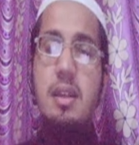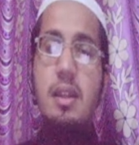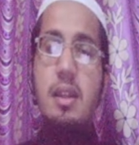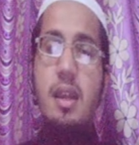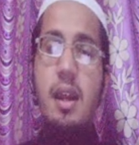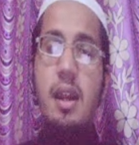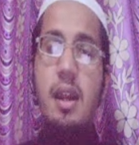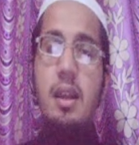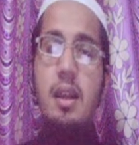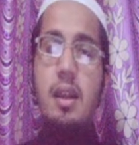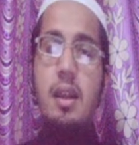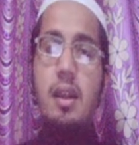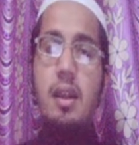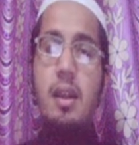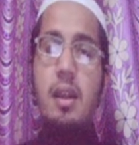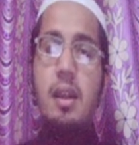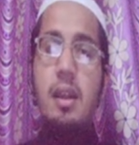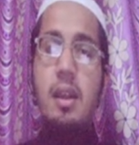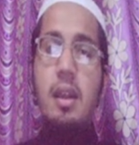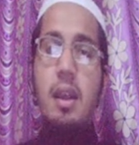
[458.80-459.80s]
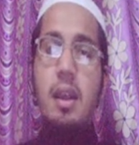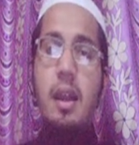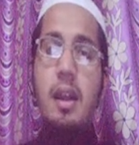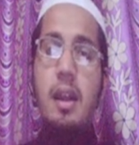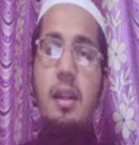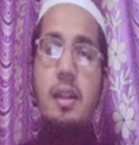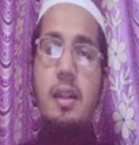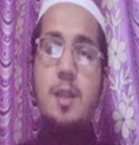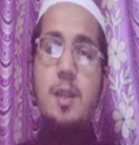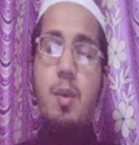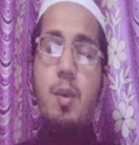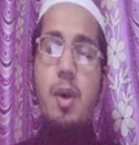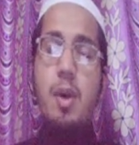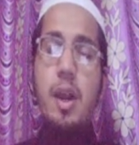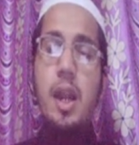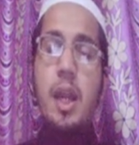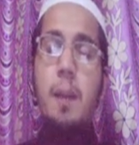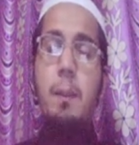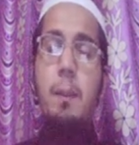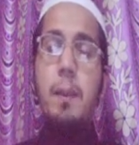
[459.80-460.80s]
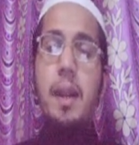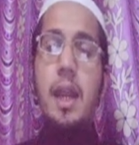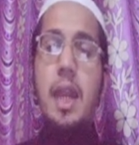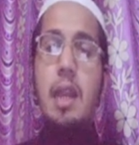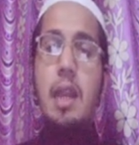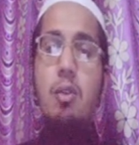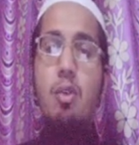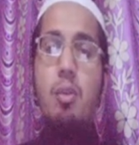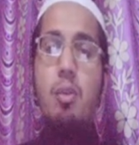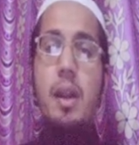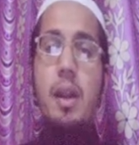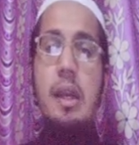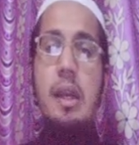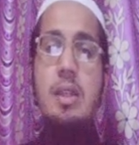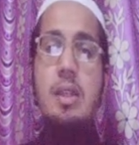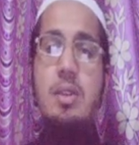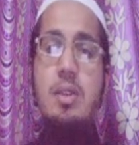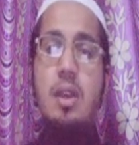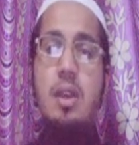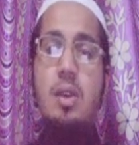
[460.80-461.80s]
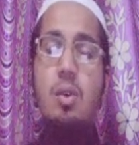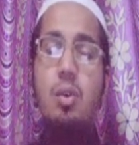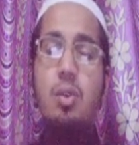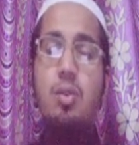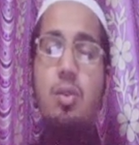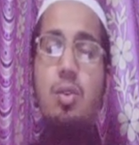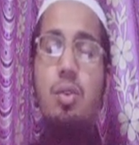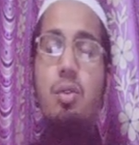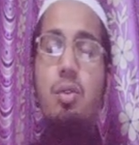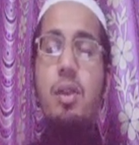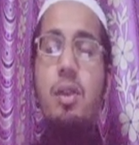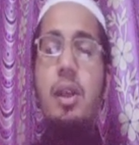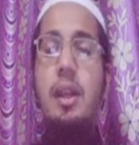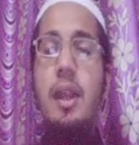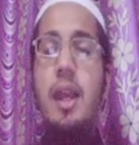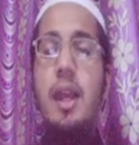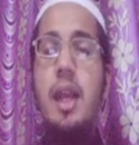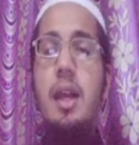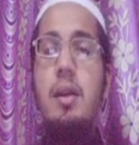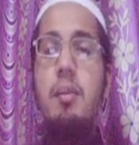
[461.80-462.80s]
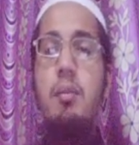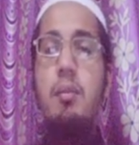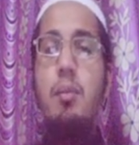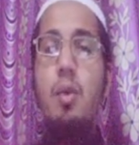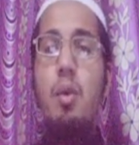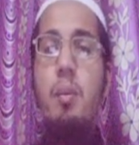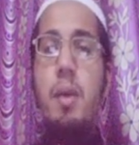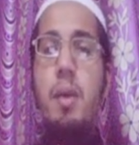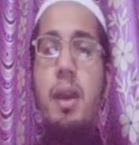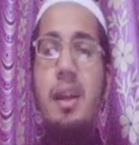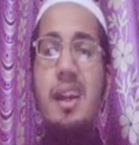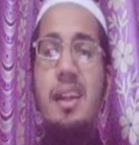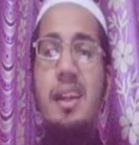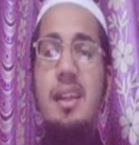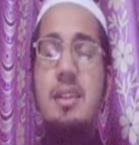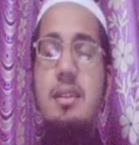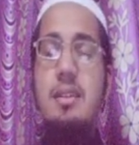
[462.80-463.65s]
that at this point bending moment is 0. So, we will take moment at this